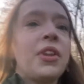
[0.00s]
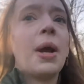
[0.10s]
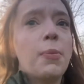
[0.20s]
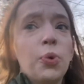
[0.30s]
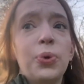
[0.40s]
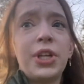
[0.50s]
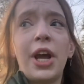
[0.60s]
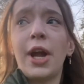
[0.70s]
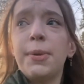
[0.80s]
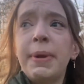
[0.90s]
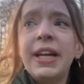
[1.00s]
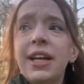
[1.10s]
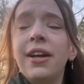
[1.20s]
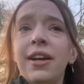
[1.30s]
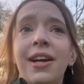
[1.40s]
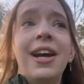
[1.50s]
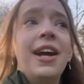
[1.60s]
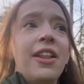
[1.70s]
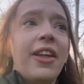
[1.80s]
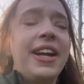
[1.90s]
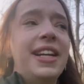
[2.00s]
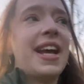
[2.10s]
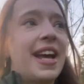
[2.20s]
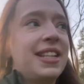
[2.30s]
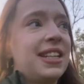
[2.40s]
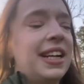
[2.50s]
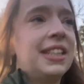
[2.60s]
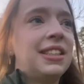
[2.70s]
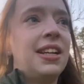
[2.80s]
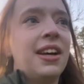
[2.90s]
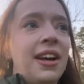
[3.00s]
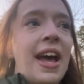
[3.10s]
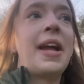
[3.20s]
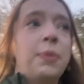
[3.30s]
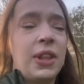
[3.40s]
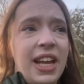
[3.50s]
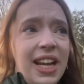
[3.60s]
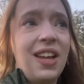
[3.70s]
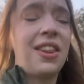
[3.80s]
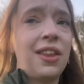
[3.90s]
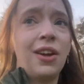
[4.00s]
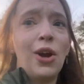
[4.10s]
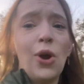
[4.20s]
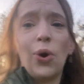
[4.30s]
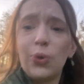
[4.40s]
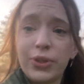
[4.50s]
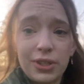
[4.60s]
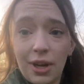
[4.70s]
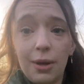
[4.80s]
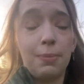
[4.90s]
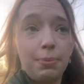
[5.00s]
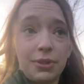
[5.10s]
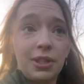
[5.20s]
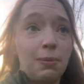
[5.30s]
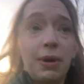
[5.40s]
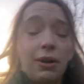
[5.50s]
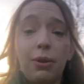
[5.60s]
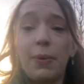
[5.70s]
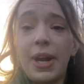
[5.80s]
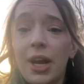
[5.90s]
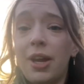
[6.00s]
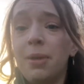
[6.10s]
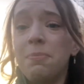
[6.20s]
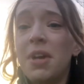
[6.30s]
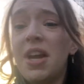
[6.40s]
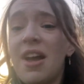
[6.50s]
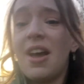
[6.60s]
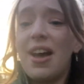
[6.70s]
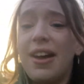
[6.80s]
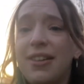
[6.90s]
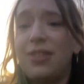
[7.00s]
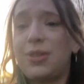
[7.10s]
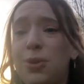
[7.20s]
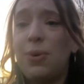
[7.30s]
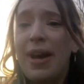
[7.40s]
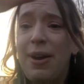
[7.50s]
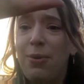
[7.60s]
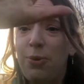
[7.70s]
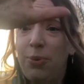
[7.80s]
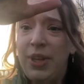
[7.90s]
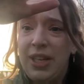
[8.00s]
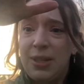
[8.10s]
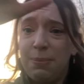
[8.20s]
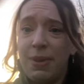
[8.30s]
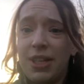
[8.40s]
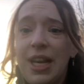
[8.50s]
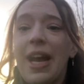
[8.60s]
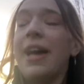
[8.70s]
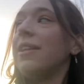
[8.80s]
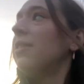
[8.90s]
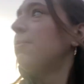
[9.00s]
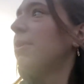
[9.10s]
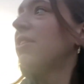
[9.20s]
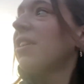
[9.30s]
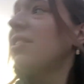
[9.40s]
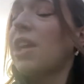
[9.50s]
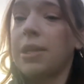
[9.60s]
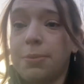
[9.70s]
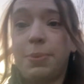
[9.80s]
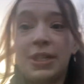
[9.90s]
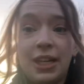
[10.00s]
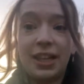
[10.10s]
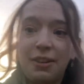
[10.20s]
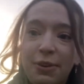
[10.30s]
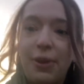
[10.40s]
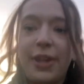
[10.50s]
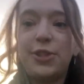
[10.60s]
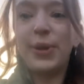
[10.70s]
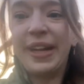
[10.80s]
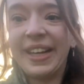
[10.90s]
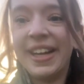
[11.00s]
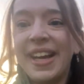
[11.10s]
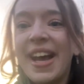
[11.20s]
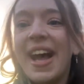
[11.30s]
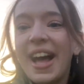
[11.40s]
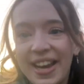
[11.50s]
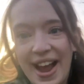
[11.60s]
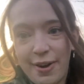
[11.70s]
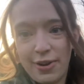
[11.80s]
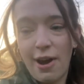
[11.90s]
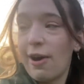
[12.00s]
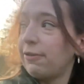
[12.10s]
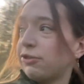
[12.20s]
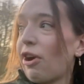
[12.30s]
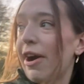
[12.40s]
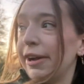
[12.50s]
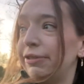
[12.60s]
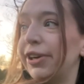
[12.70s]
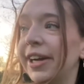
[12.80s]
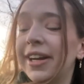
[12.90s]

I'm also hoping that I can head into Haywards Heath or stop somewhere on the way home to sort out all these muddy hands, because I don't particularly feel like doing an hour and a half drive